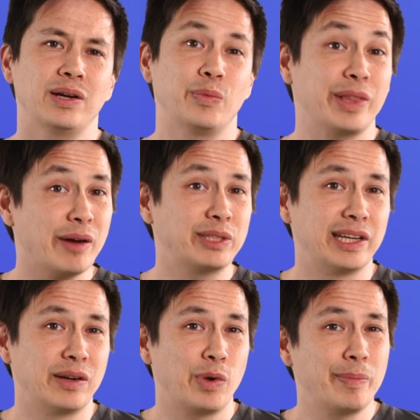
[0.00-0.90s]
Without
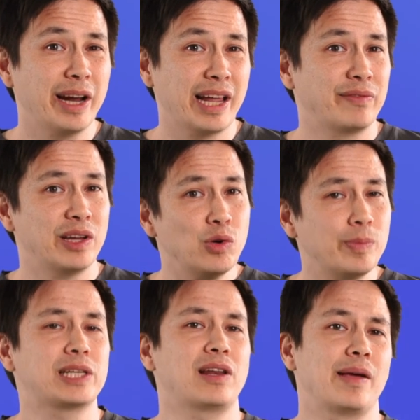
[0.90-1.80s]
it, we might have
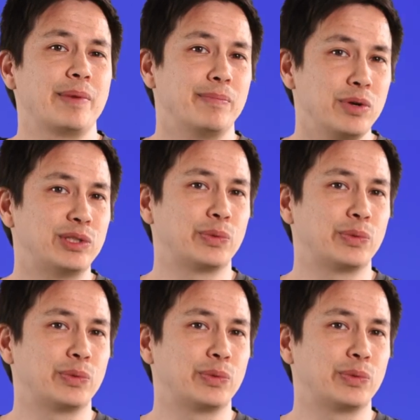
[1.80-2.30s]
enormous climate mood